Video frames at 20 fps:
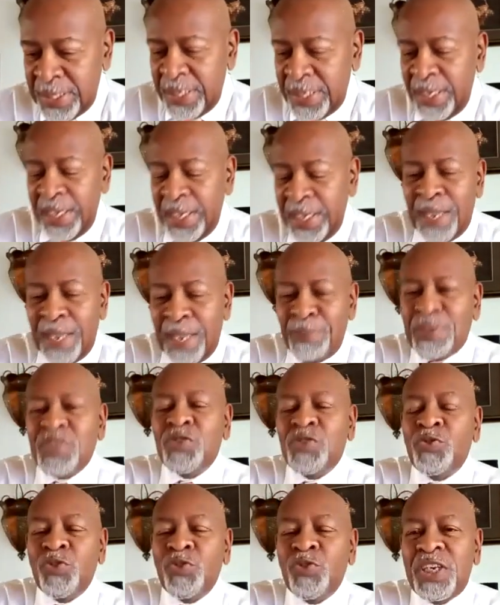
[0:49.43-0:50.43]
and I'm
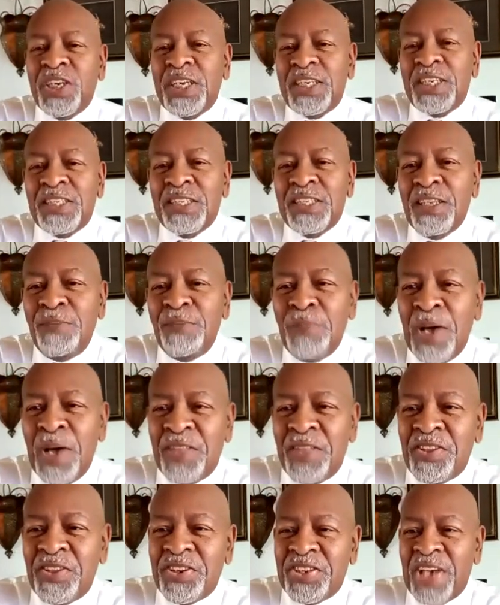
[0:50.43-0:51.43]
intrigued by
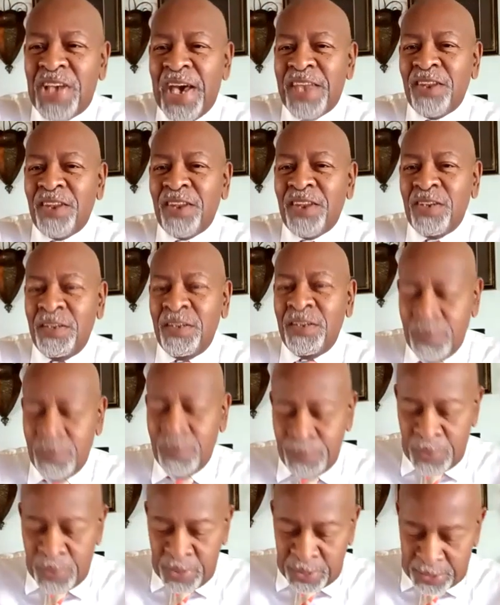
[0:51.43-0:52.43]
the title of the
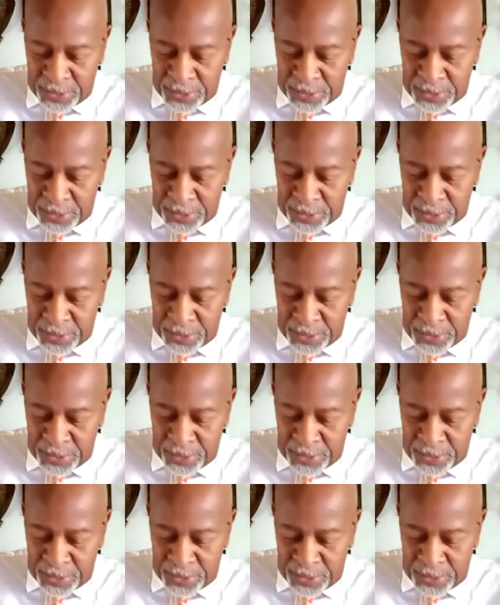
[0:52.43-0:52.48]
book.